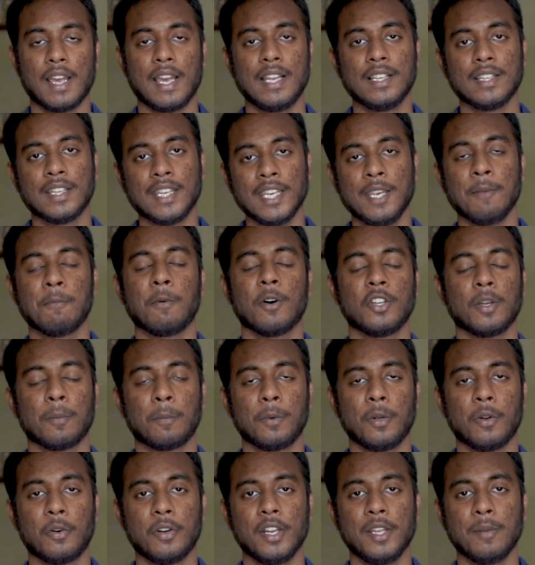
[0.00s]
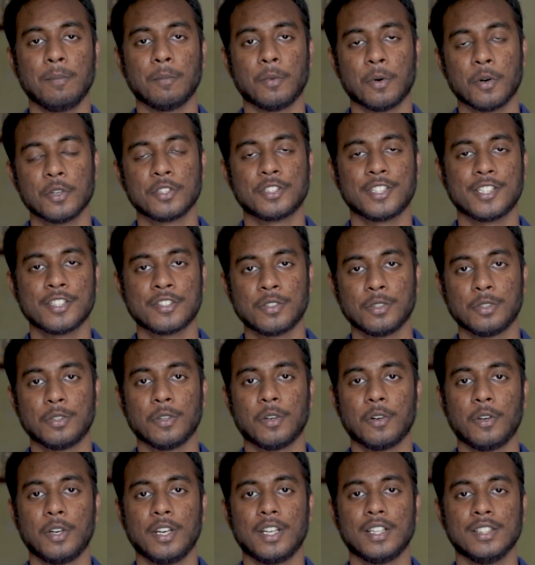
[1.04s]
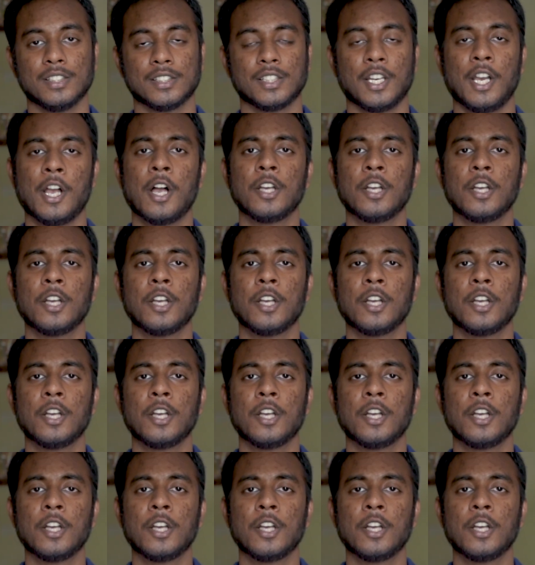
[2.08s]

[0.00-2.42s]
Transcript: I'll keep on uploading more such tutorials.